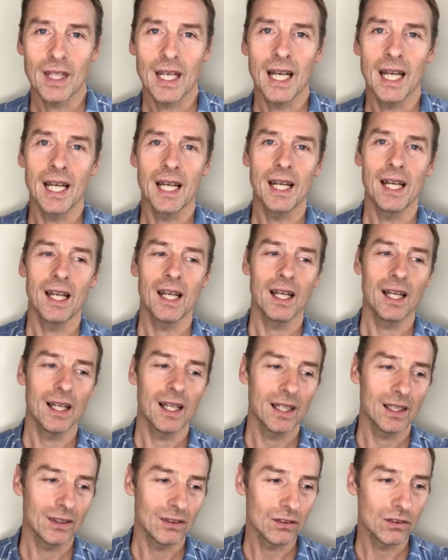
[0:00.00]

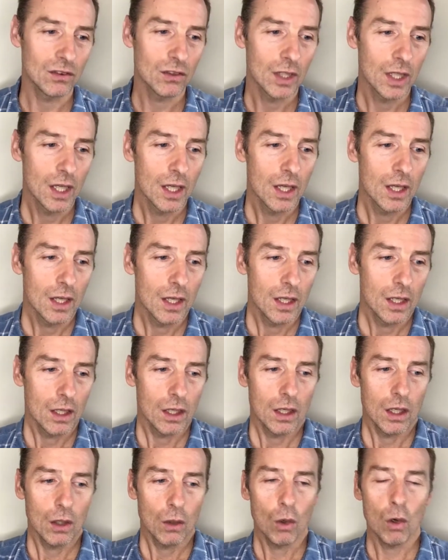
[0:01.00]
And
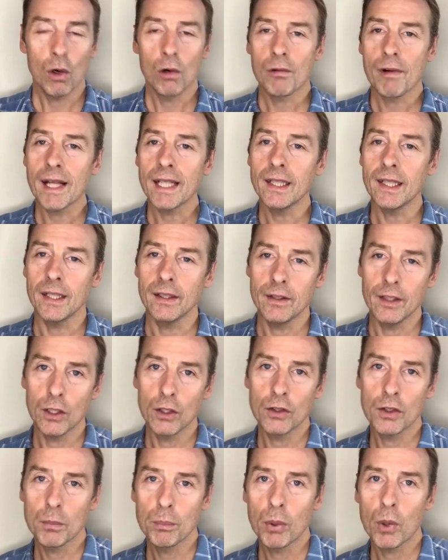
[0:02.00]
already the
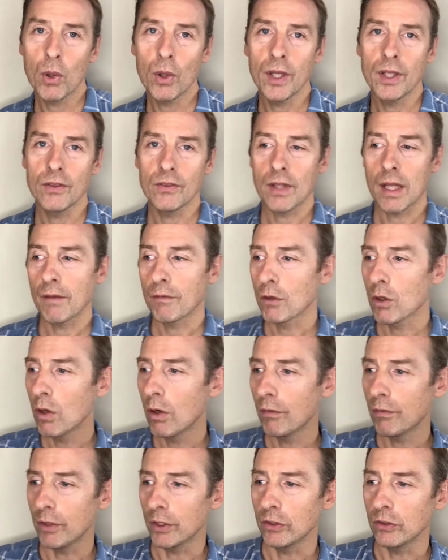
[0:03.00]
other points I've
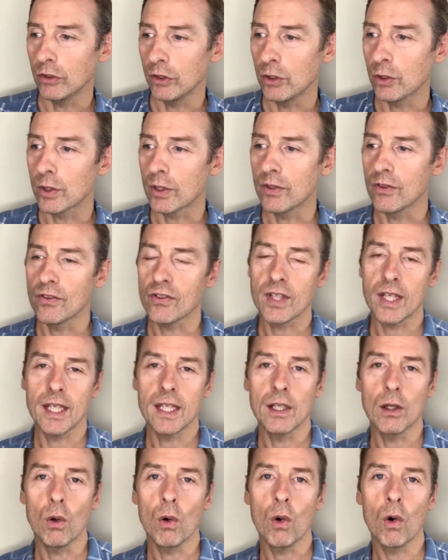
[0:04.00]
covered, you can
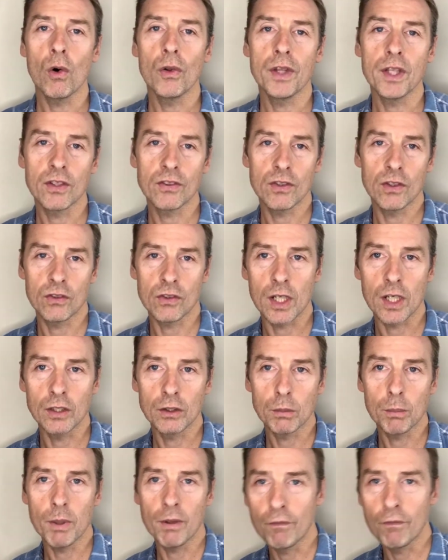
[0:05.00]
see all this is
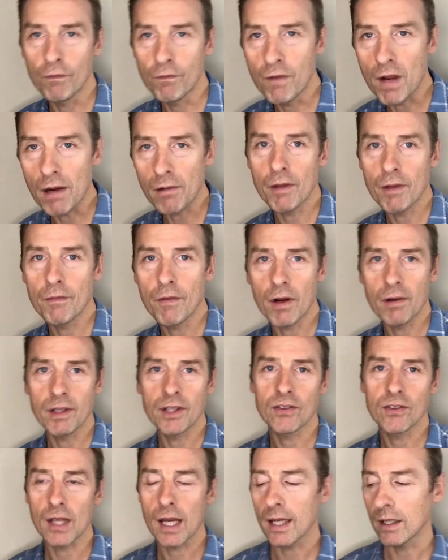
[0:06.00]
going to be very, very
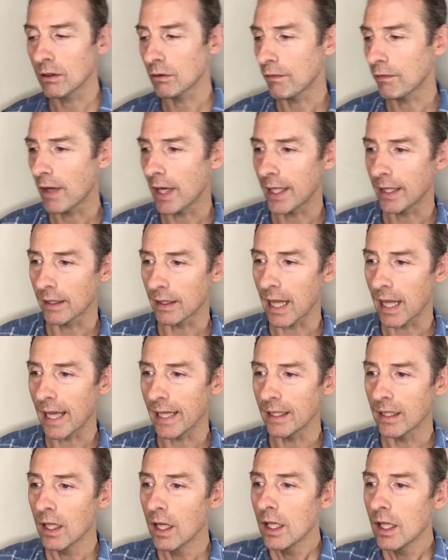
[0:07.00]
satisfying,
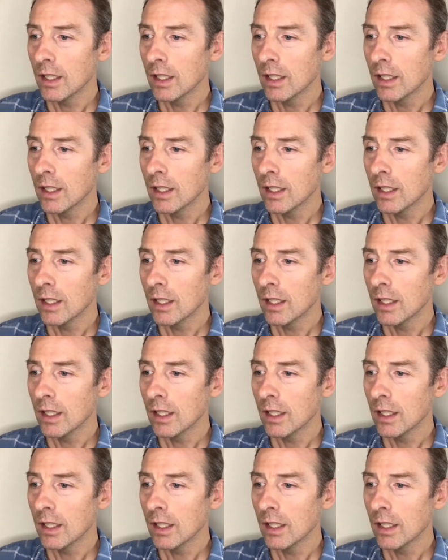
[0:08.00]
like